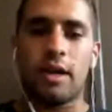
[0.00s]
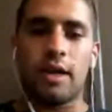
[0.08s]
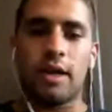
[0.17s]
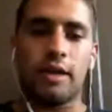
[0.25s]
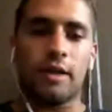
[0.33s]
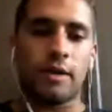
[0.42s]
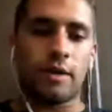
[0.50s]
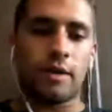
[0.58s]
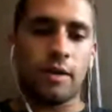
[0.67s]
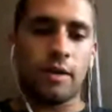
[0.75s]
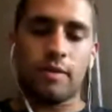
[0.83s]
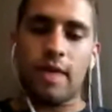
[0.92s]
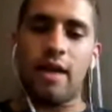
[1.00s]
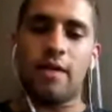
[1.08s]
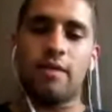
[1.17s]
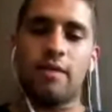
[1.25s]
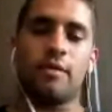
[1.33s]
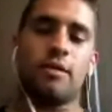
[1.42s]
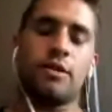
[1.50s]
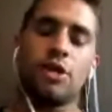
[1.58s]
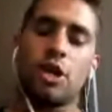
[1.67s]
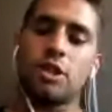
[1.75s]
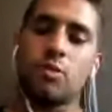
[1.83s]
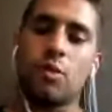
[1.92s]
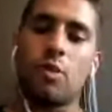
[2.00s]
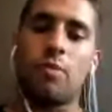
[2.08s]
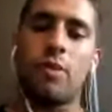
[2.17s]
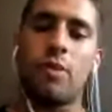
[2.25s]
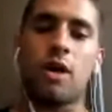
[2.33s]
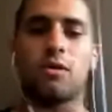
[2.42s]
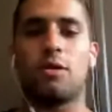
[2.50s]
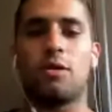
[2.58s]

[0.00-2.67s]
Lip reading: And that adjustable buckle,